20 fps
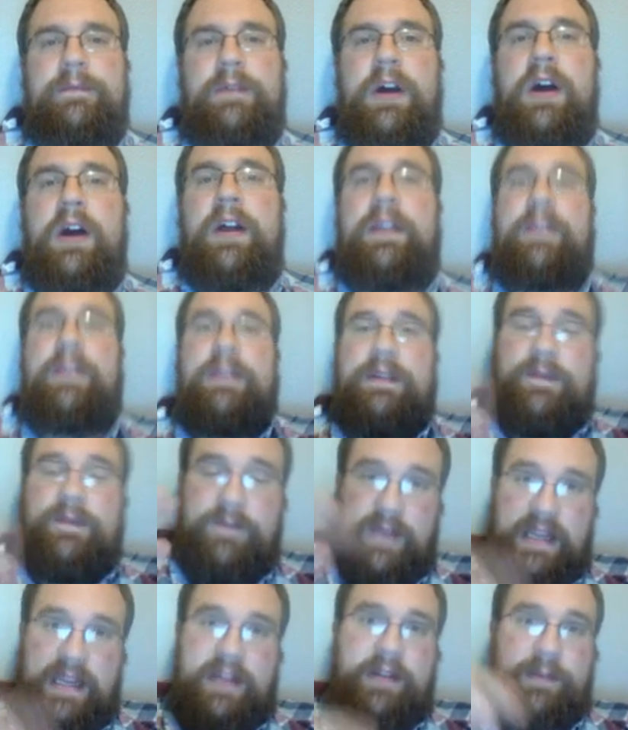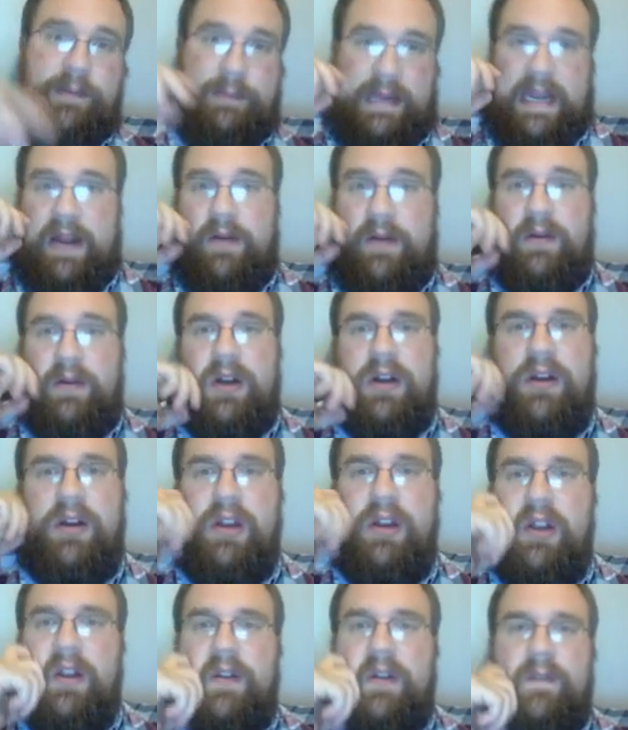on-the-field power
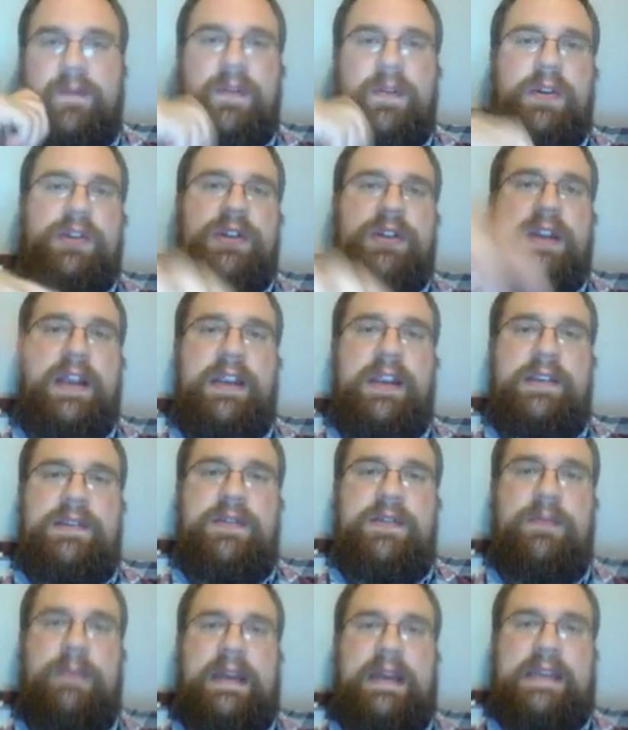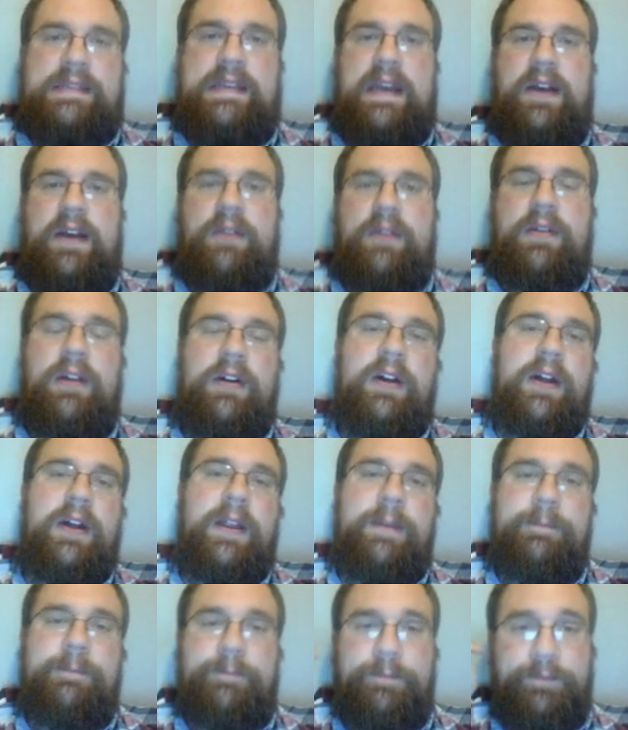for trying to max out
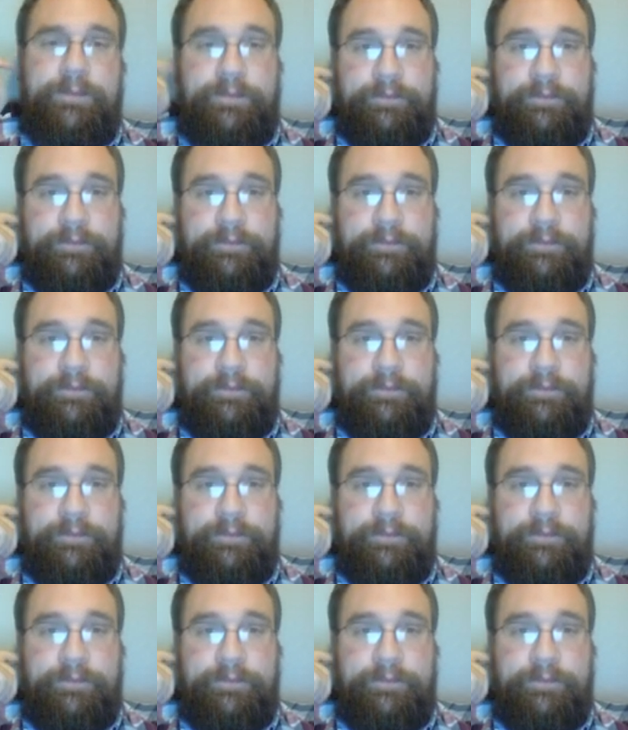on